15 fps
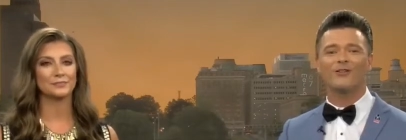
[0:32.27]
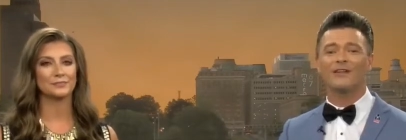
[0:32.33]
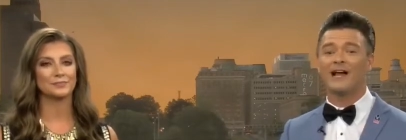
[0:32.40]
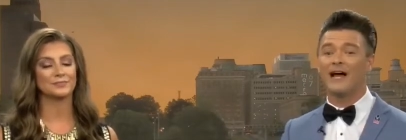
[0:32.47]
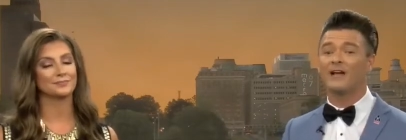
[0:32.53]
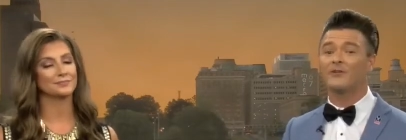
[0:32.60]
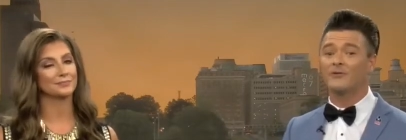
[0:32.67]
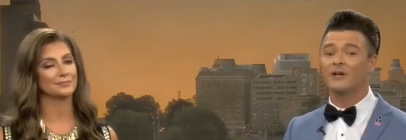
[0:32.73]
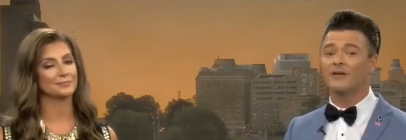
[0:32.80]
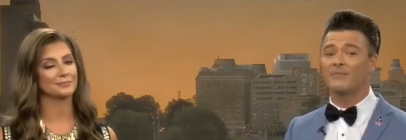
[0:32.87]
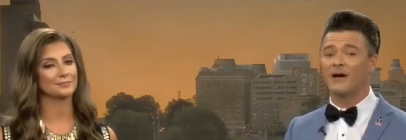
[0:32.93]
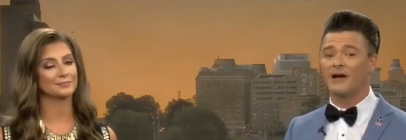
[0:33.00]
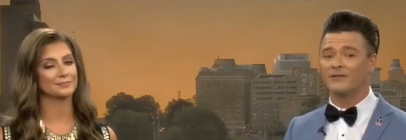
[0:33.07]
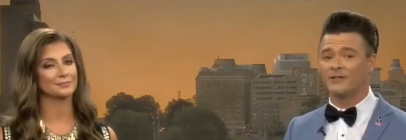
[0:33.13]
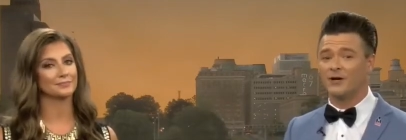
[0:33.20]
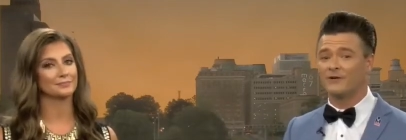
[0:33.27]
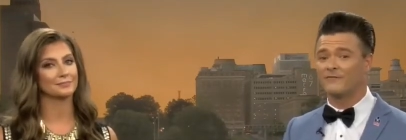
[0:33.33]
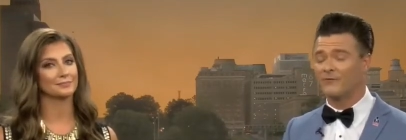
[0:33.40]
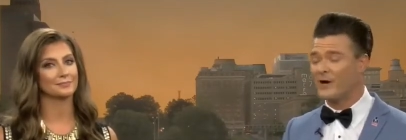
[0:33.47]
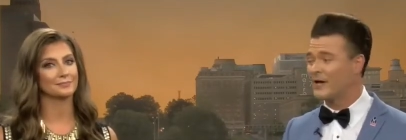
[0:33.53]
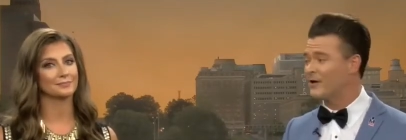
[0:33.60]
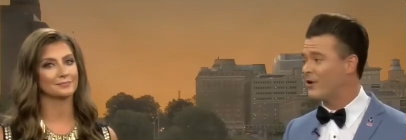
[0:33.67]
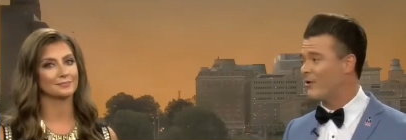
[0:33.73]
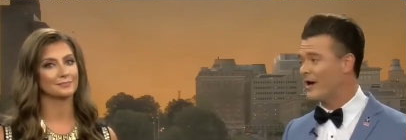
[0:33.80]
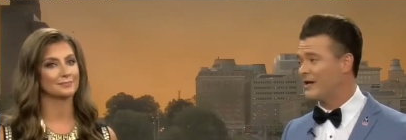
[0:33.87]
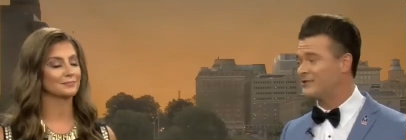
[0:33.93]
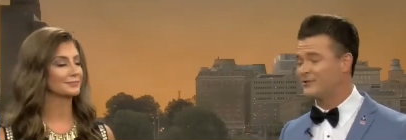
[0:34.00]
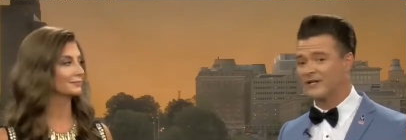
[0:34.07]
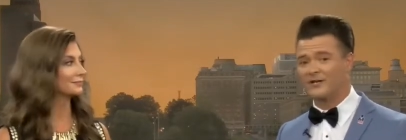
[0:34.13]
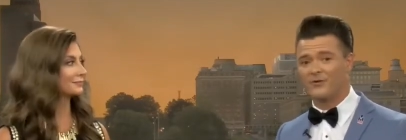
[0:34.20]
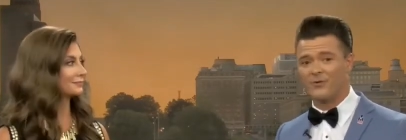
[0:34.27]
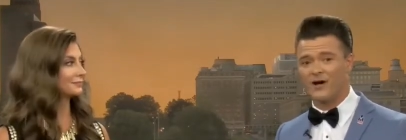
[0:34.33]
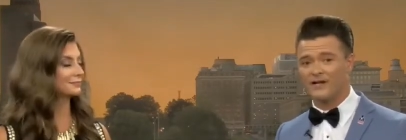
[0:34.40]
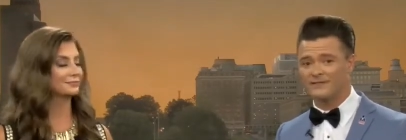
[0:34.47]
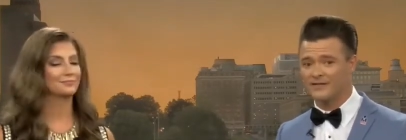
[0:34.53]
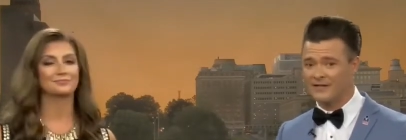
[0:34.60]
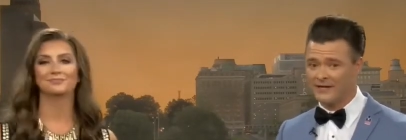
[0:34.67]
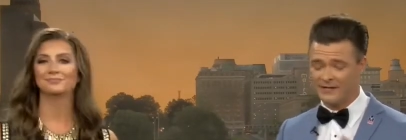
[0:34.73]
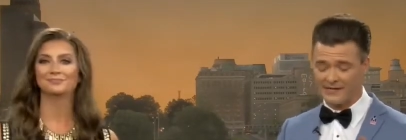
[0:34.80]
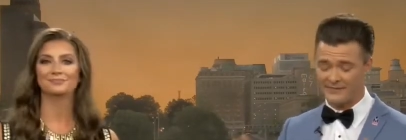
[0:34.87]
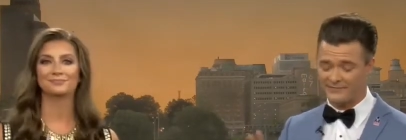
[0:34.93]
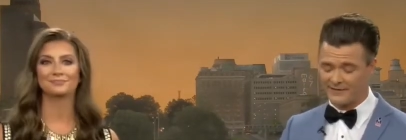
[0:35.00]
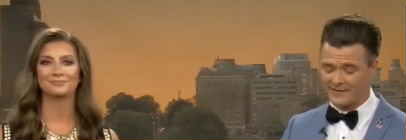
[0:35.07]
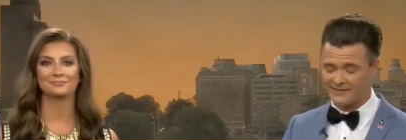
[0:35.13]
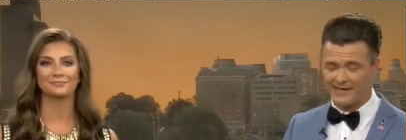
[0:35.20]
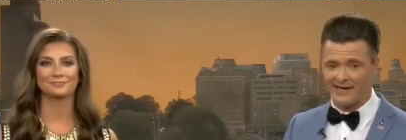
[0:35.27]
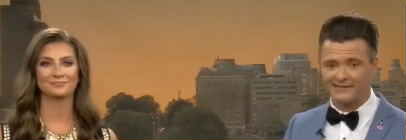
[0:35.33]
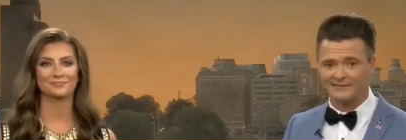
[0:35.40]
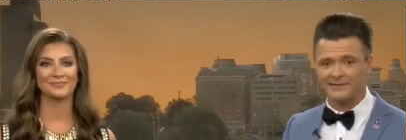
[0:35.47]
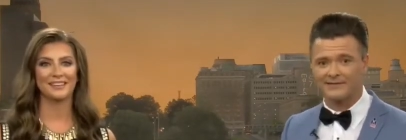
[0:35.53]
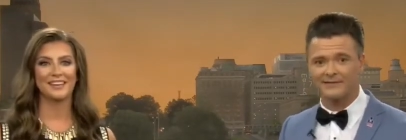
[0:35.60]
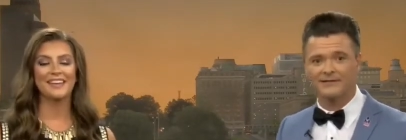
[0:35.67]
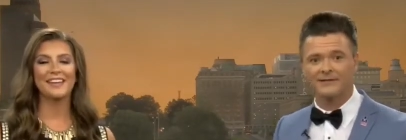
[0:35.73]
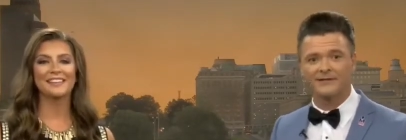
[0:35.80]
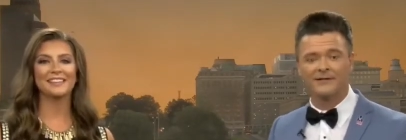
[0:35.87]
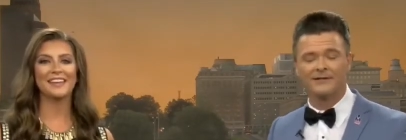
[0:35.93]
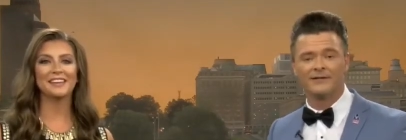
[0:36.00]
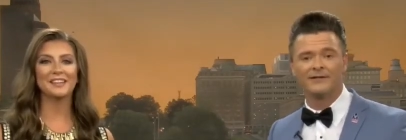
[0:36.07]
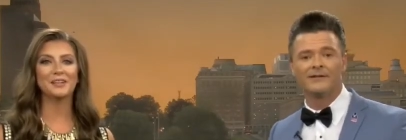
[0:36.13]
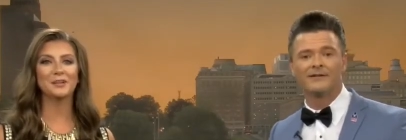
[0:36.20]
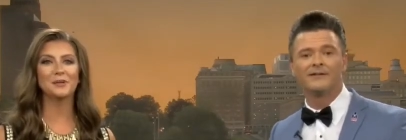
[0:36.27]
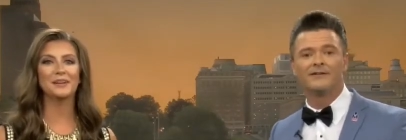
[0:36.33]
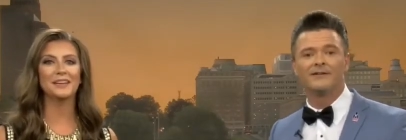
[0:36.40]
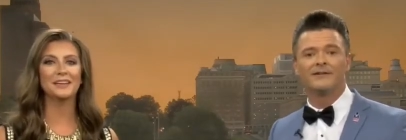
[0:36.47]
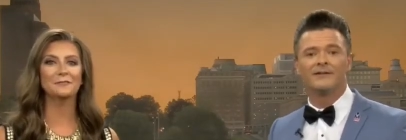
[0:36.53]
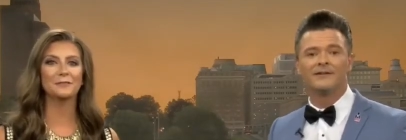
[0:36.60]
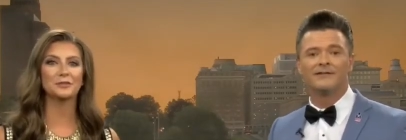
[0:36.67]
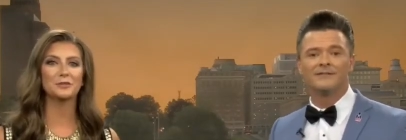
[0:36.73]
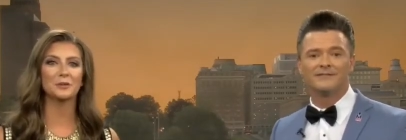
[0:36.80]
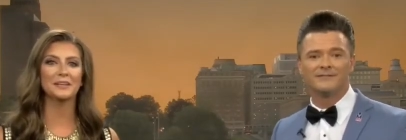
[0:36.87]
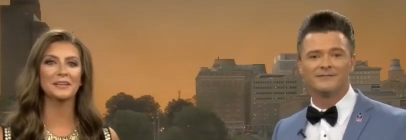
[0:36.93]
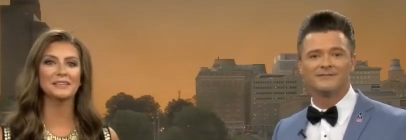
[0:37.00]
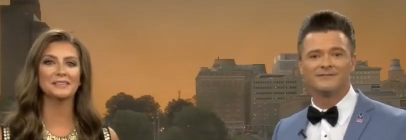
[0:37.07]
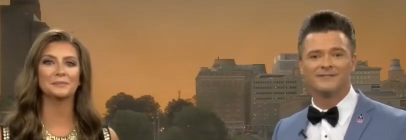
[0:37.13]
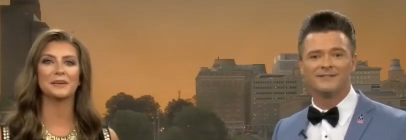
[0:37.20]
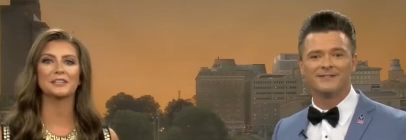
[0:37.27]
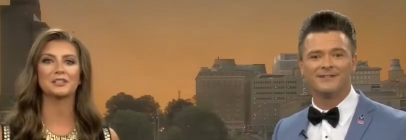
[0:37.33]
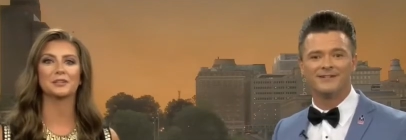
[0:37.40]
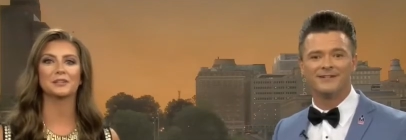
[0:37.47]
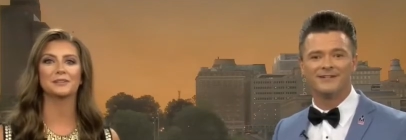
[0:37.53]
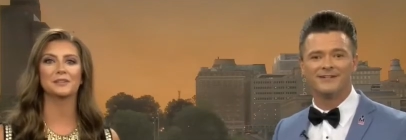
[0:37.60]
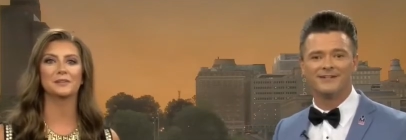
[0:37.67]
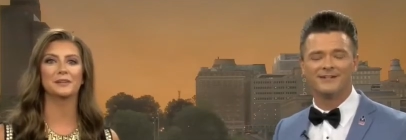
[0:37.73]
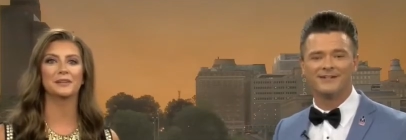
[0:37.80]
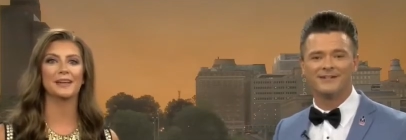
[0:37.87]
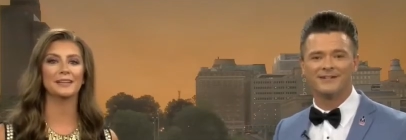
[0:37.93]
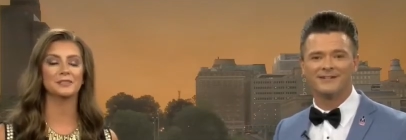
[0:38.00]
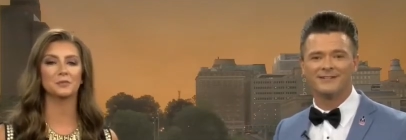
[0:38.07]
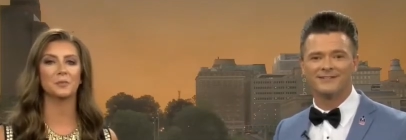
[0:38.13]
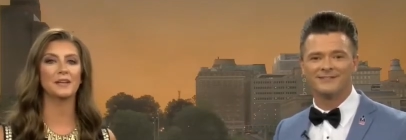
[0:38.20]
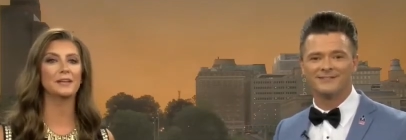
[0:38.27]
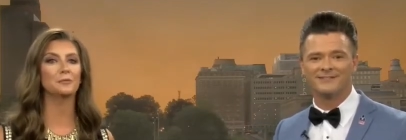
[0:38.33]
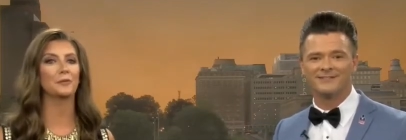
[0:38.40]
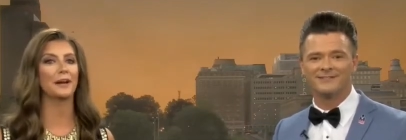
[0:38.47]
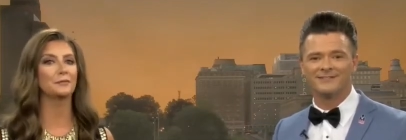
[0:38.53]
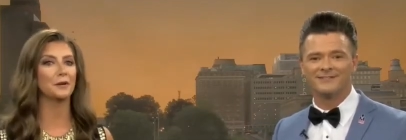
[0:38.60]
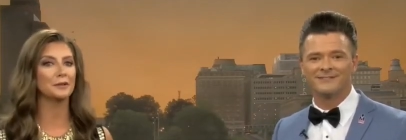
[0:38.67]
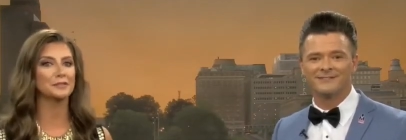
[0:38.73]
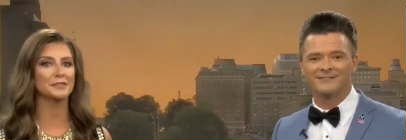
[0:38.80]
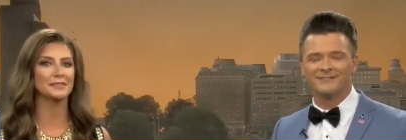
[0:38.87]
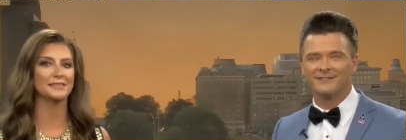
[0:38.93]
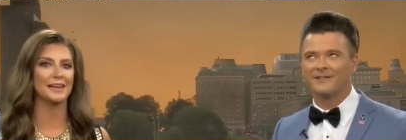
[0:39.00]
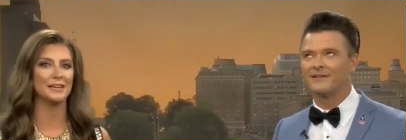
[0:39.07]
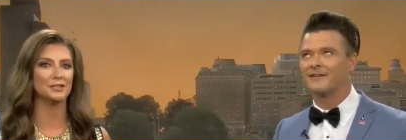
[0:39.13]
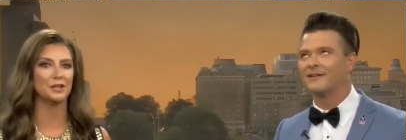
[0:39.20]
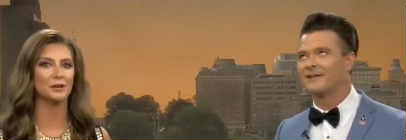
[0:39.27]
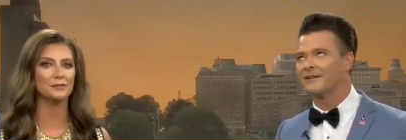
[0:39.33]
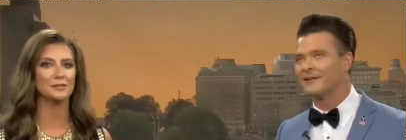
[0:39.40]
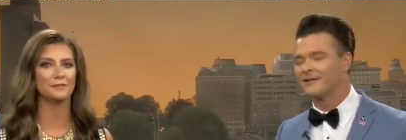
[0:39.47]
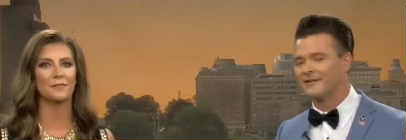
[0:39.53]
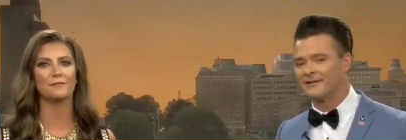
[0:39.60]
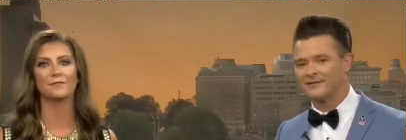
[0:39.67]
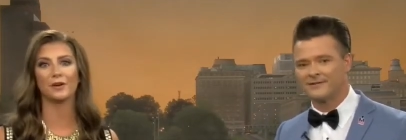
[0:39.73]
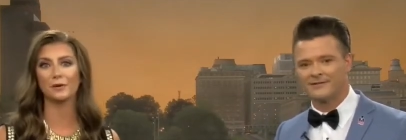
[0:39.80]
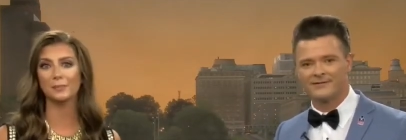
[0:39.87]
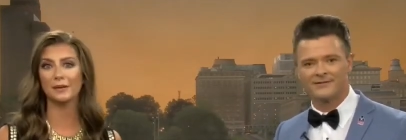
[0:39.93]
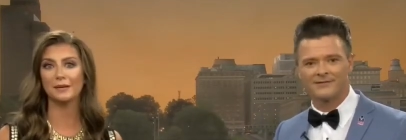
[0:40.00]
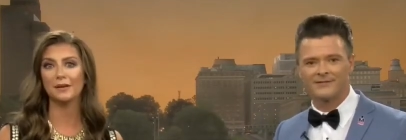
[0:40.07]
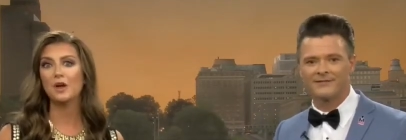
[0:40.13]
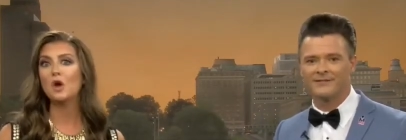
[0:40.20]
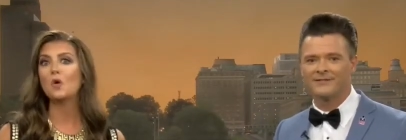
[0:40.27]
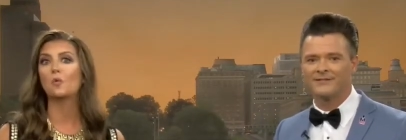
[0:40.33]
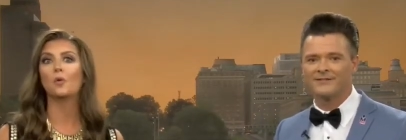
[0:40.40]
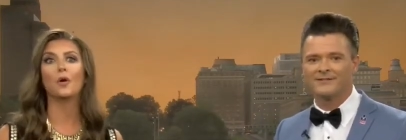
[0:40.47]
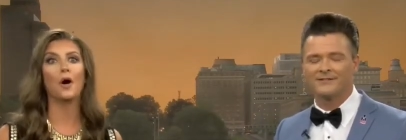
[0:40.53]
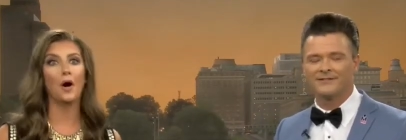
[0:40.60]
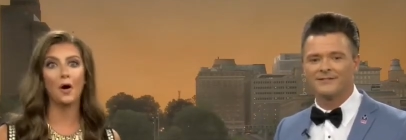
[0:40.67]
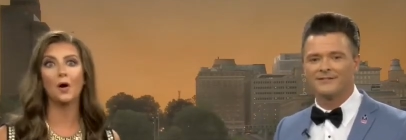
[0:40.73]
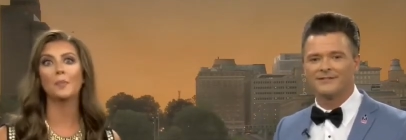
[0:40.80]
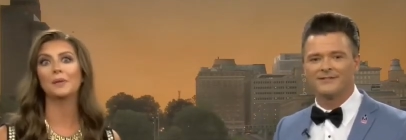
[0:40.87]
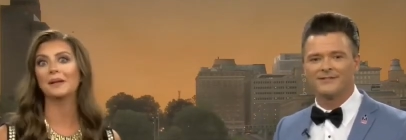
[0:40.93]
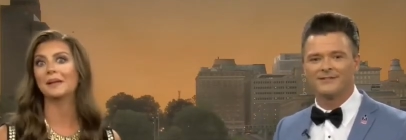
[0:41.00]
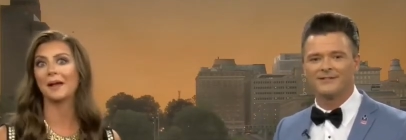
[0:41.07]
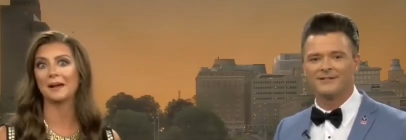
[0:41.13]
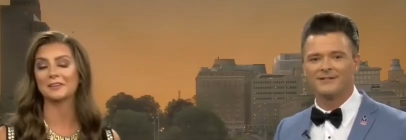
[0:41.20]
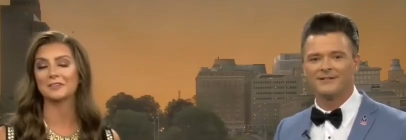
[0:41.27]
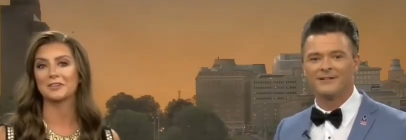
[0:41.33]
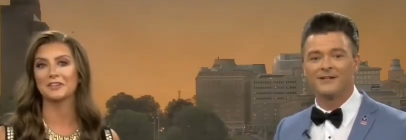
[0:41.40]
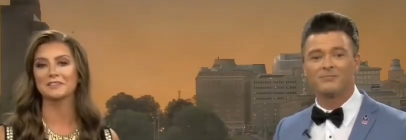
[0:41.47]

Speaker 1: and I agree about young Fuego Adrian Quest. He's fantastic.
Speaker 2: Thank you again for joining us, and make sure you tune in next week. Ray Rosas, Dan Joseph, and Vermin will all be in action.